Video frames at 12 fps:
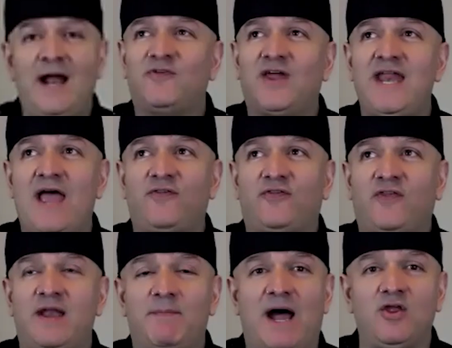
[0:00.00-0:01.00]
going to ask
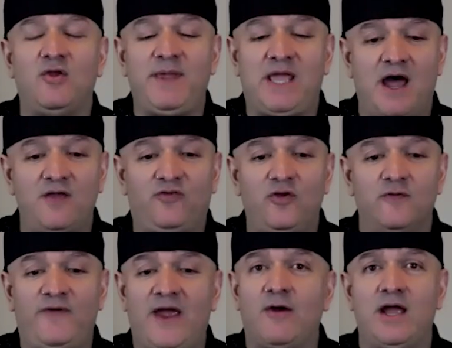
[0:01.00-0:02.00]
that about you because you're
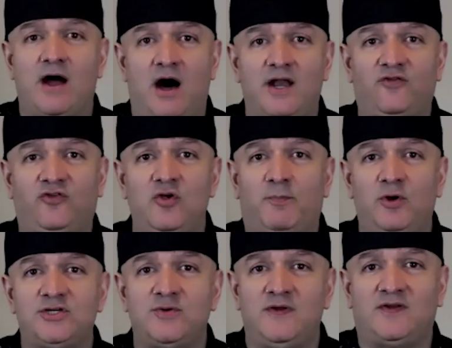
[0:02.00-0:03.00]
very honest. You
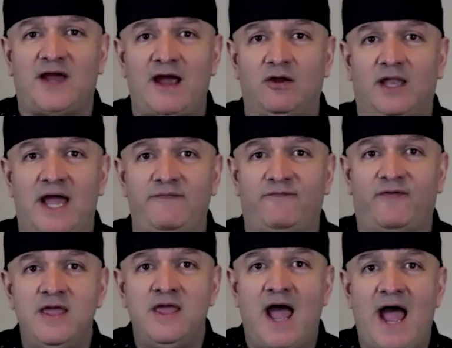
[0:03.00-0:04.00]
put your entire life
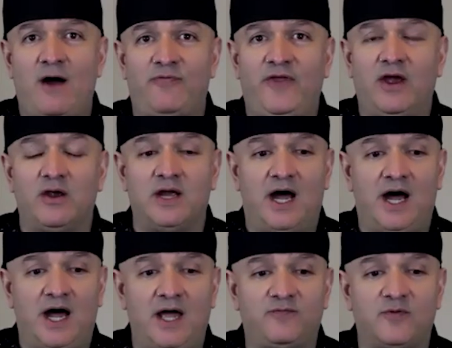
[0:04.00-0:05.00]
out there
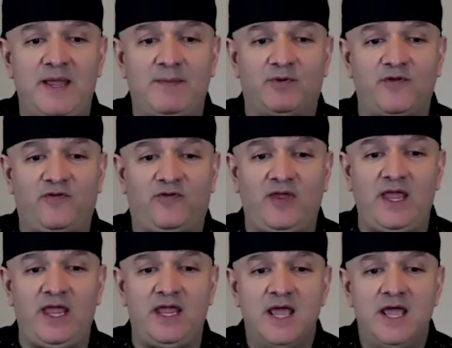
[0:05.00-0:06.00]
uh, for people to
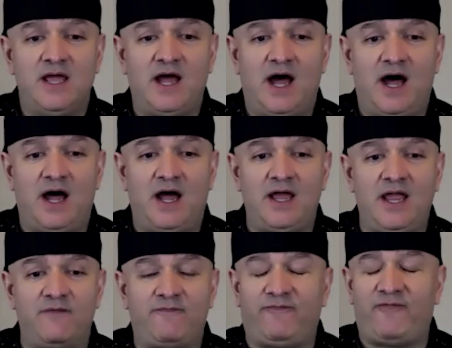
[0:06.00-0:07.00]
see. Uh,
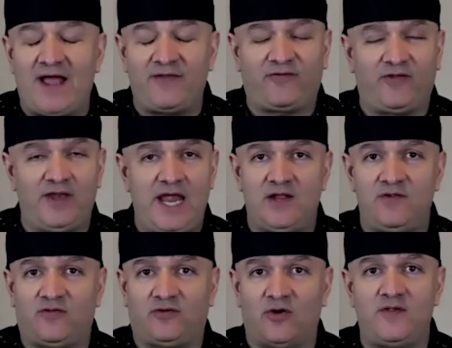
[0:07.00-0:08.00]
fascinating
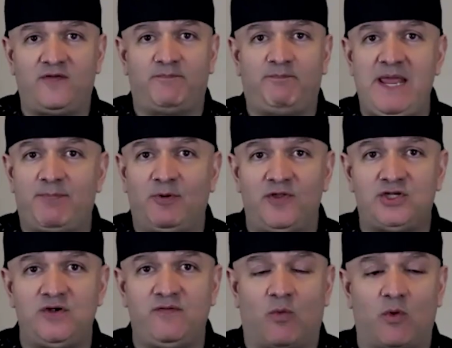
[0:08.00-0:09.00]
stories, people
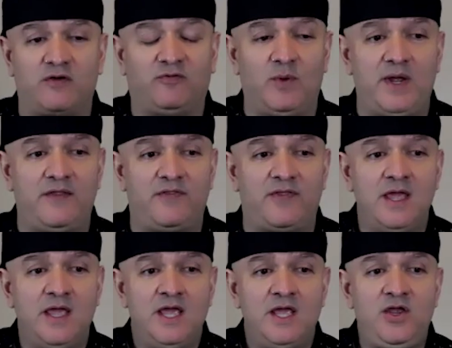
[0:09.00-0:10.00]
that you've worked with.
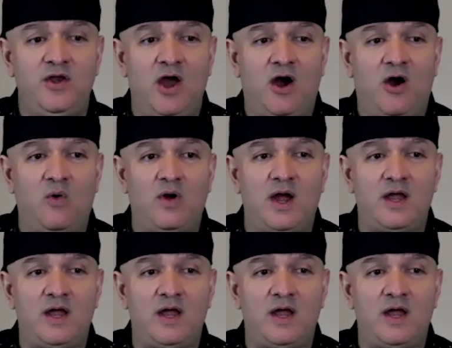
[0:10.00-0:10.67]
You know,